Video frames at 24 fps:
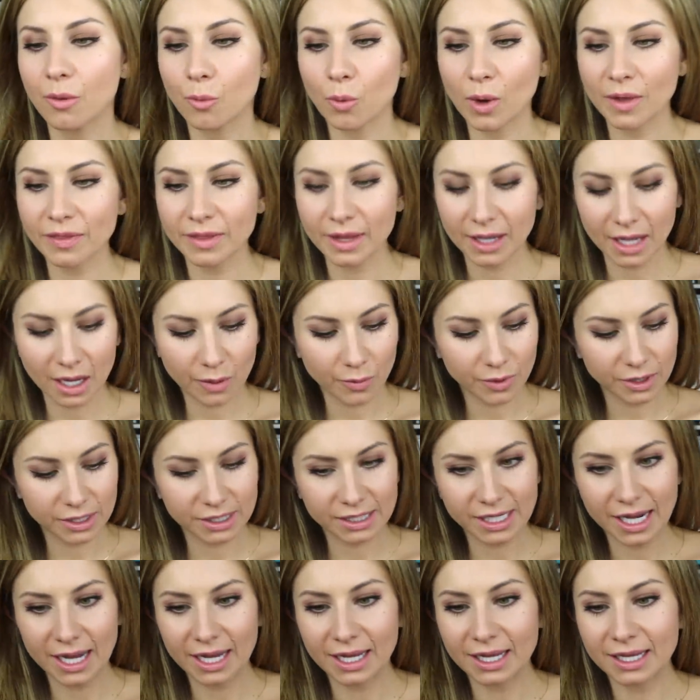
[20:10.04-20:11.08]
One thing I will
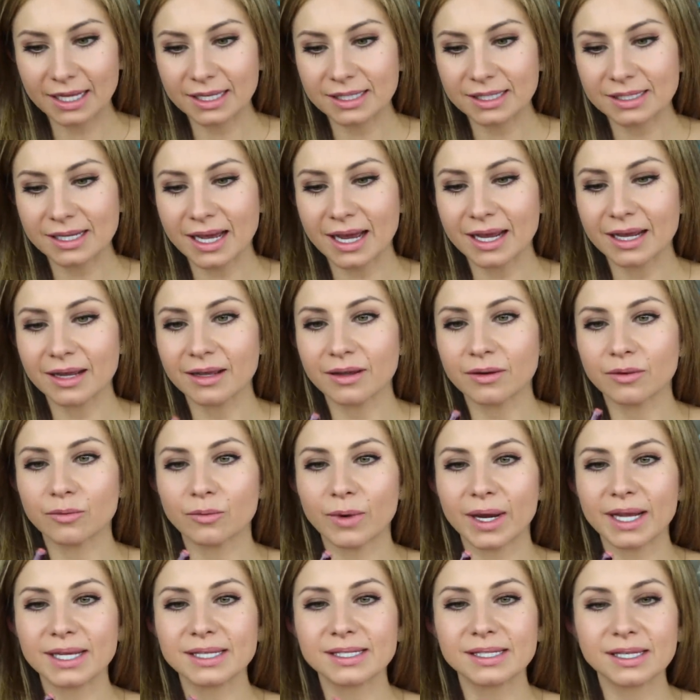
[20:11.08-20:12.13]
say is I
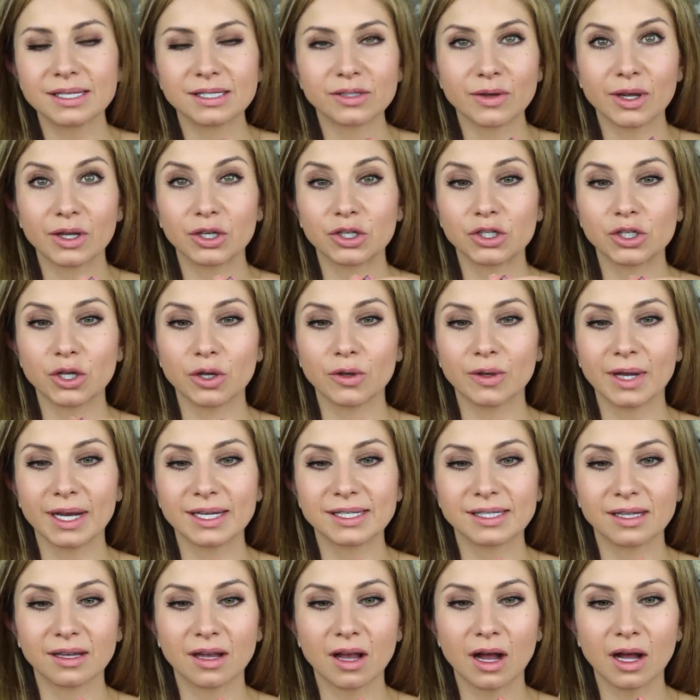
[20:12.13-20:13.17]
raised it so I could show you
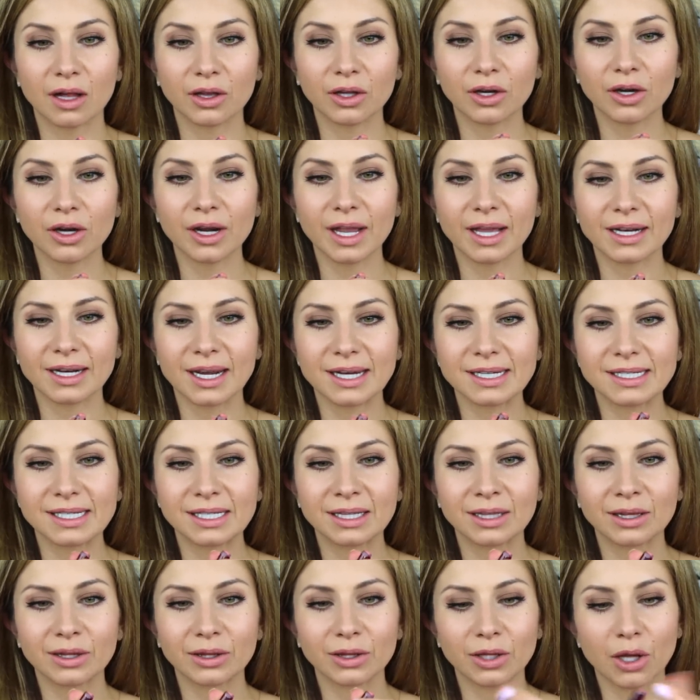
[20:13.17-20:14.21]
guys the color and I
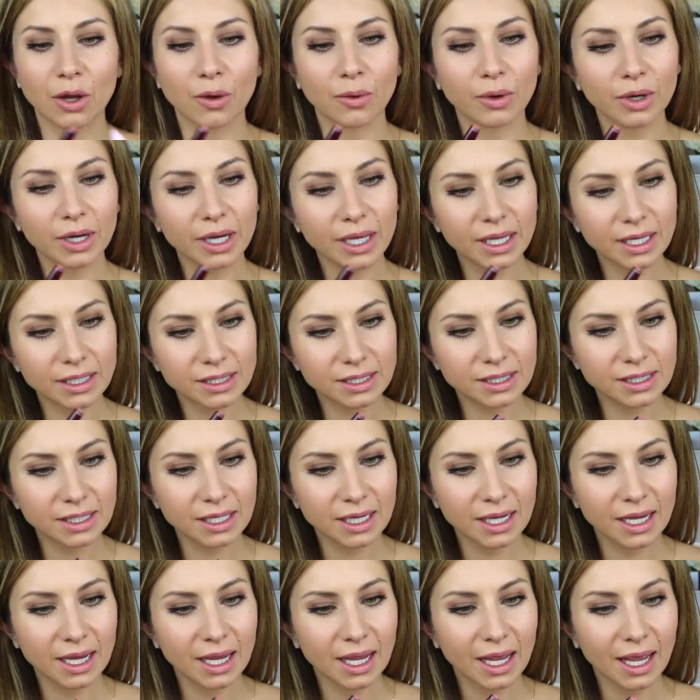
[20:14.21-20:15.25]
didn't lower it.
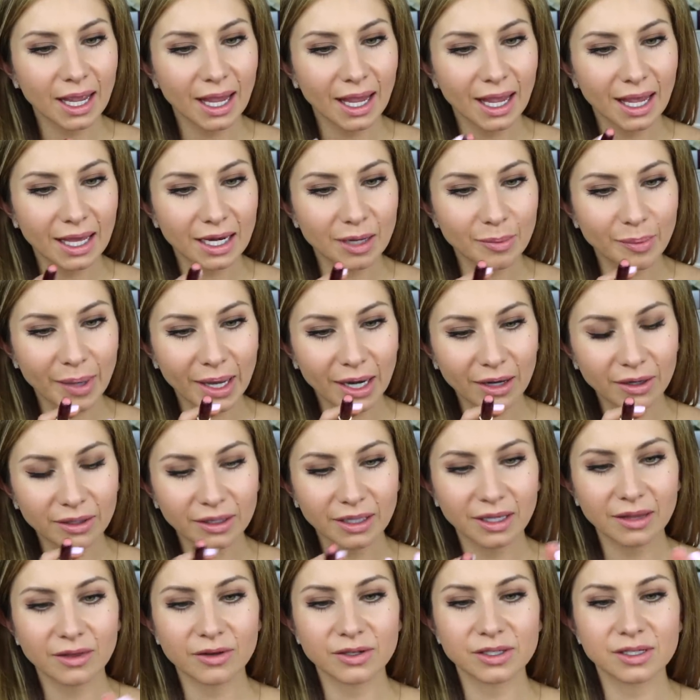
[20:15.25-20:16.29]
And
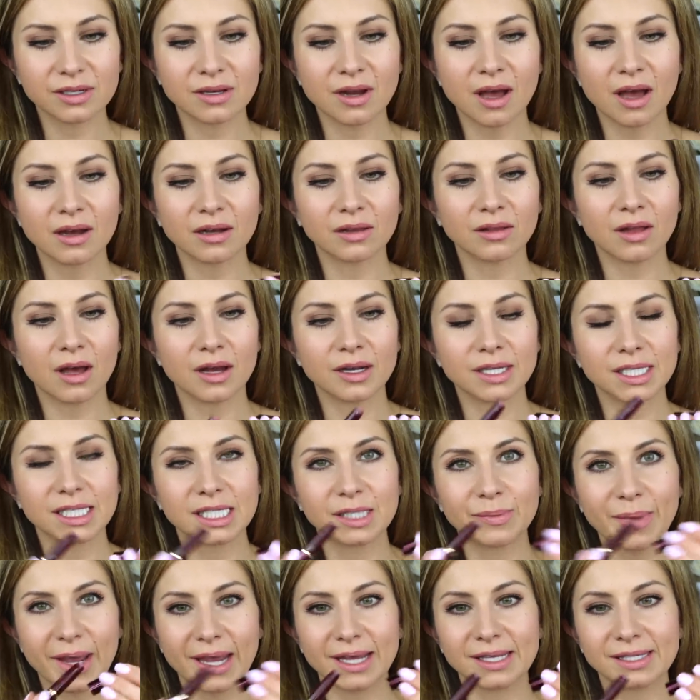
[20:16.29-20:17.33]
apparently there's not a lot of
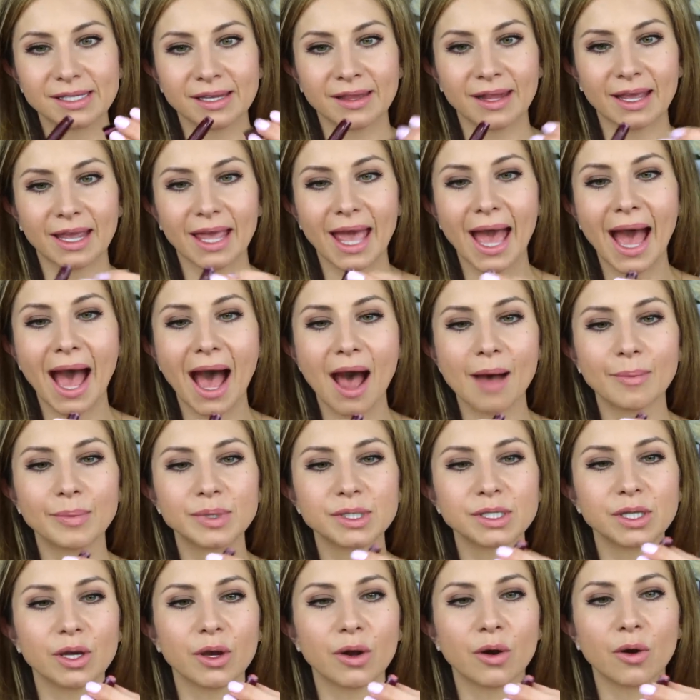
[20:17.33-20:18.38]
space in the cap.
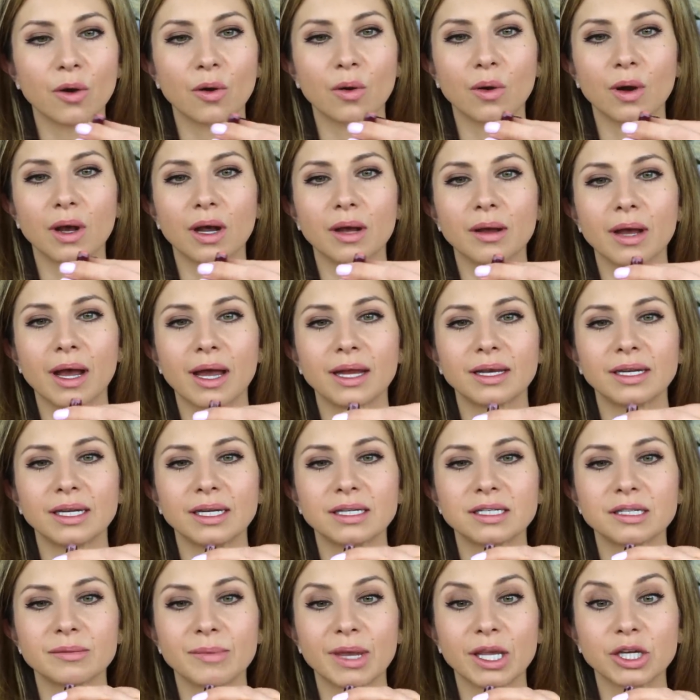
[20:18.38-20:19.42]
So I
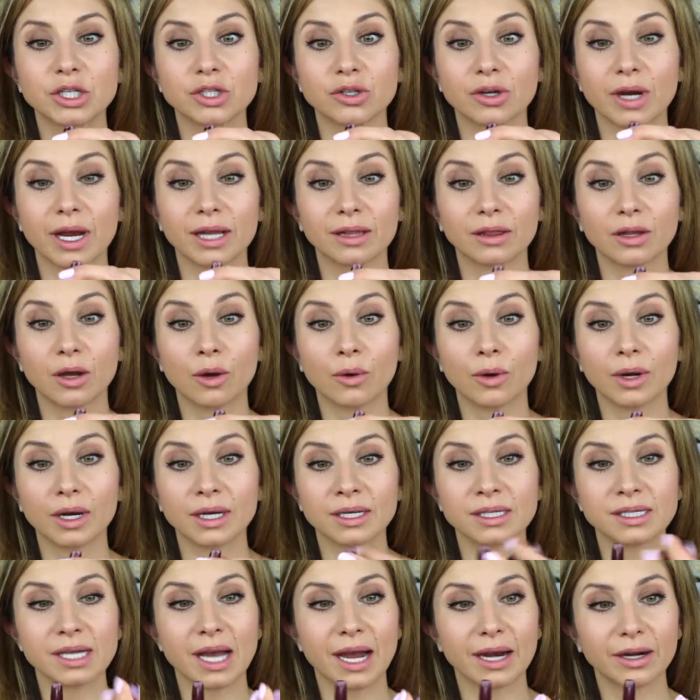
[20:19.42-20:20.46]
need to make sure I lower it
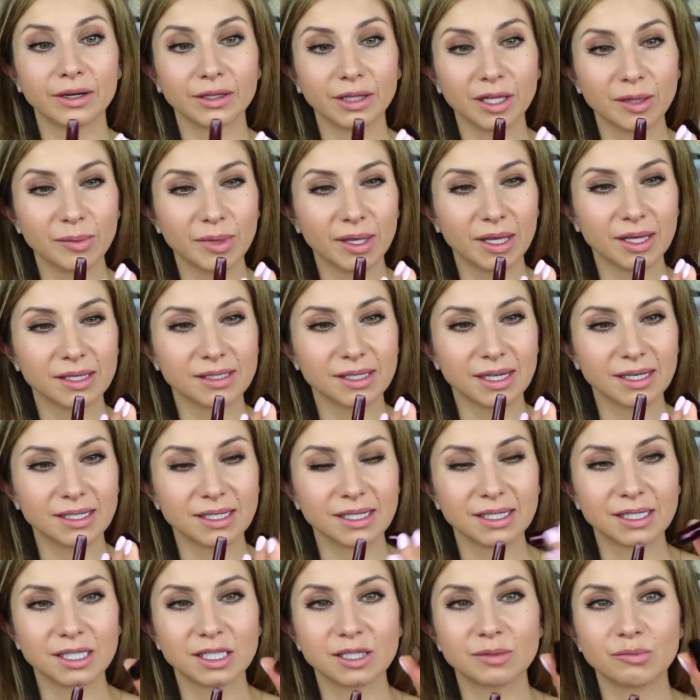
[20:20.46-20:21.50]
entirely because I
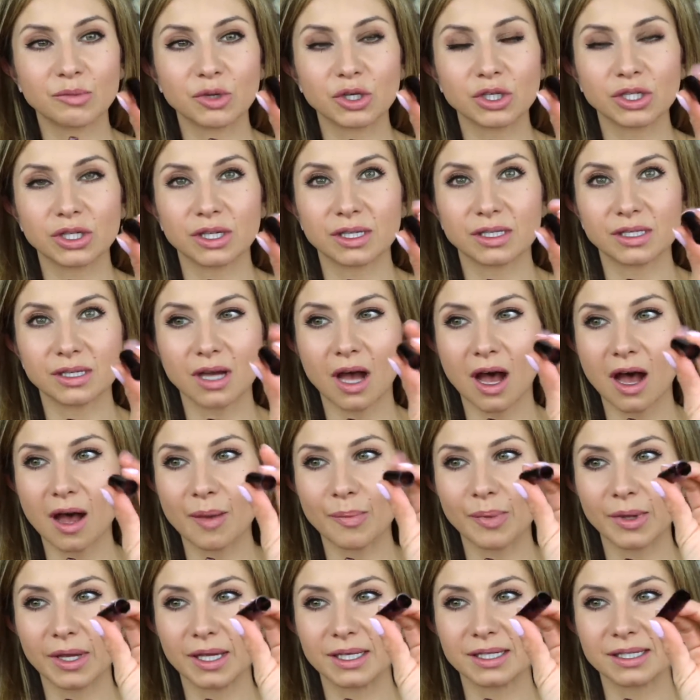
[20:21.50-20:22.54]
did smush the
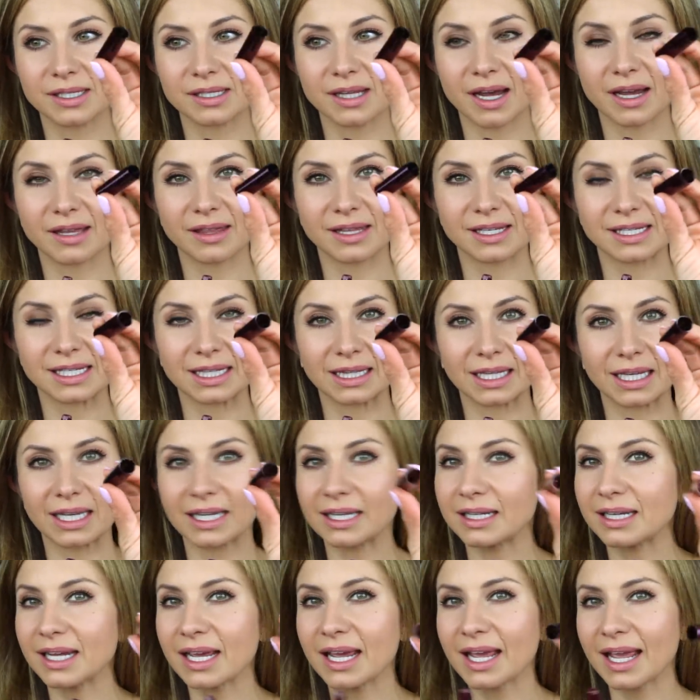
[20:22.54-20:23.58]
top inside this
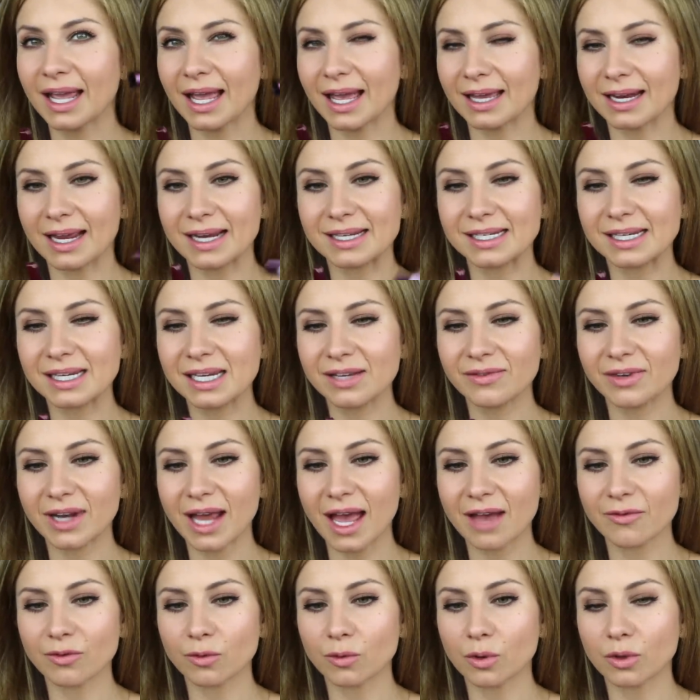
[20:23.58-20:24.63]
lid and I didn't even
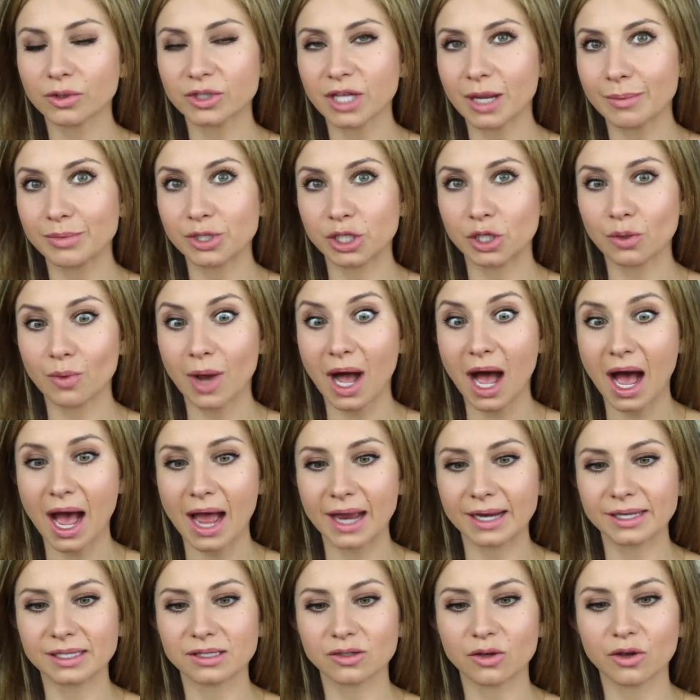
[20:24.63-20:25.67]
have it rolled up too
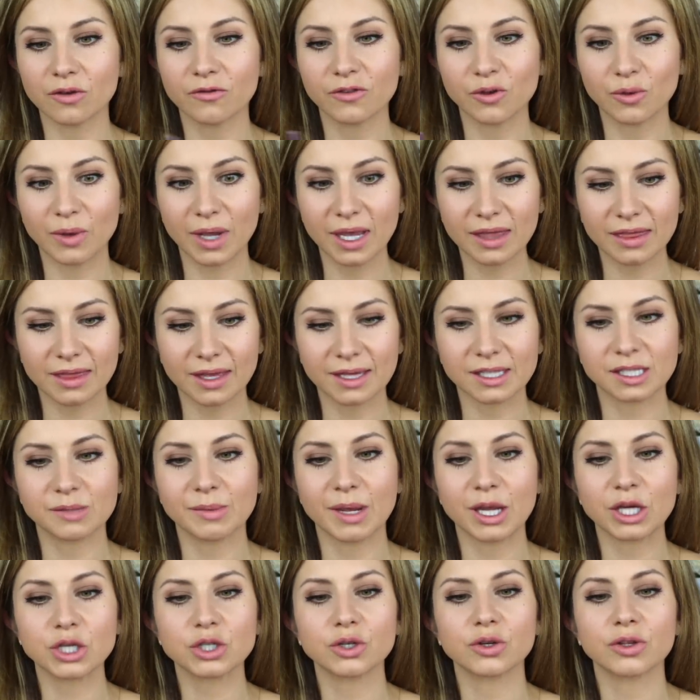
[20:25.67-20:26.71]
high. So if you get this,
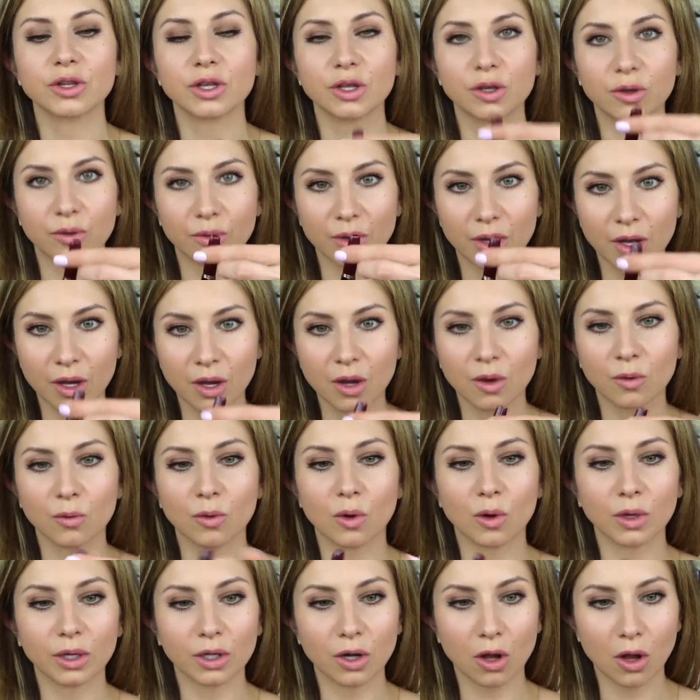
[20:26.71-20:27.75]
make sure that you
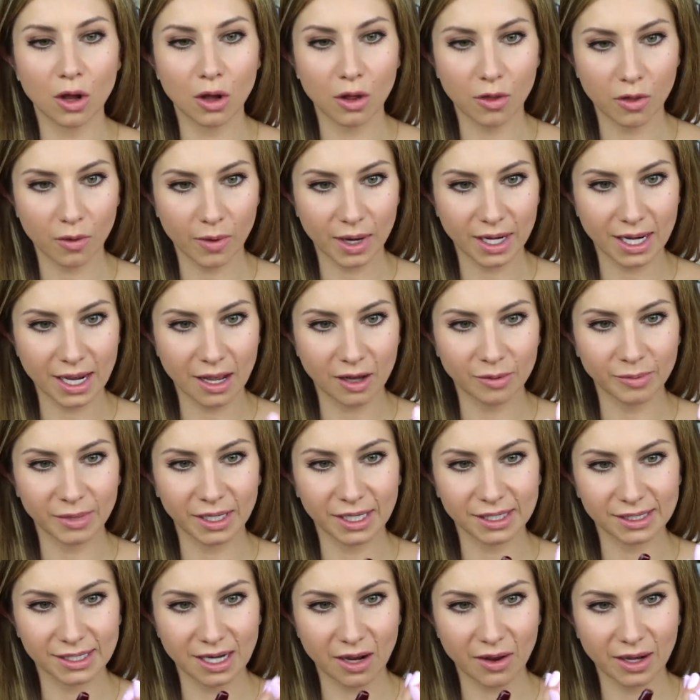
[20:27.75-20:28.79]
roll it all the way down
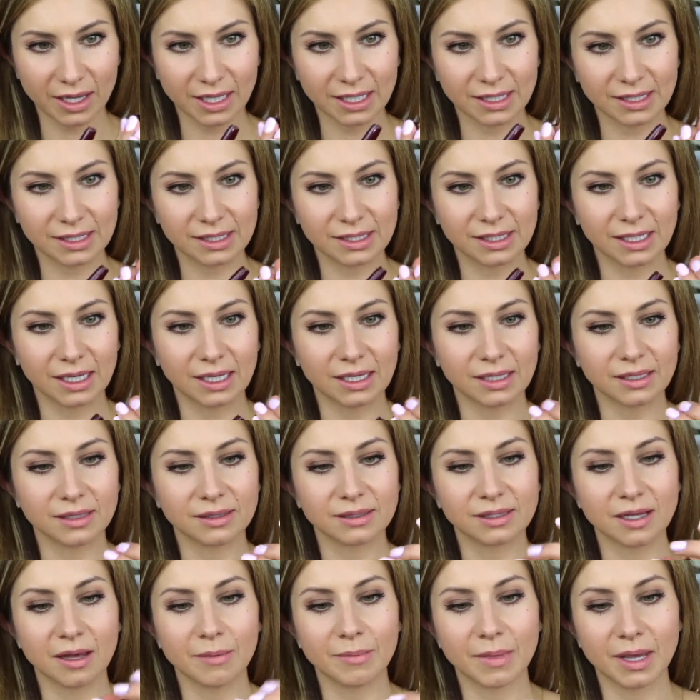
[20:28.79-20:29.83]
because now I can see
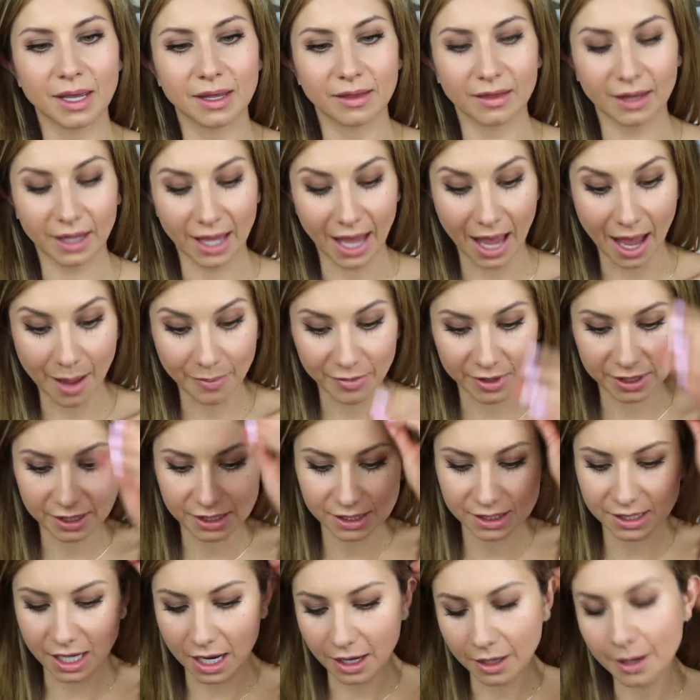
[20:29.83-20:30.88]
some in the cap
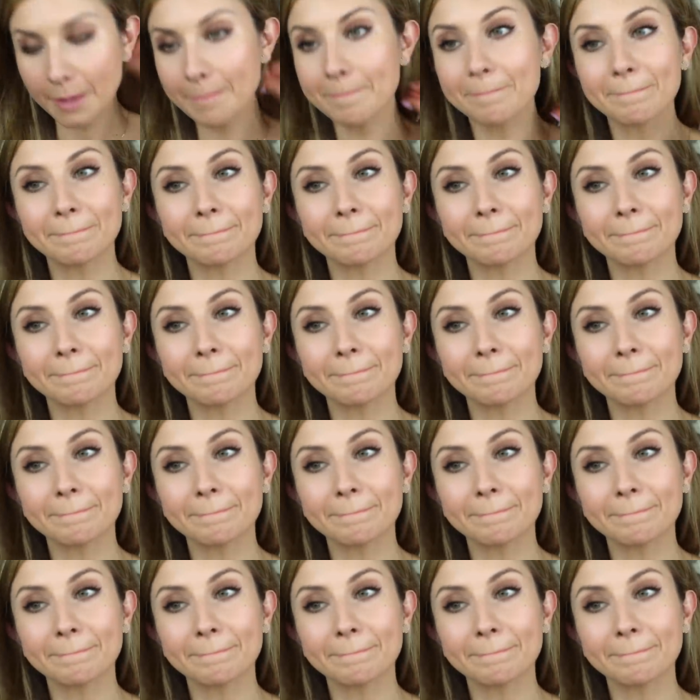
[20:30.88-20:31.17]
stuck.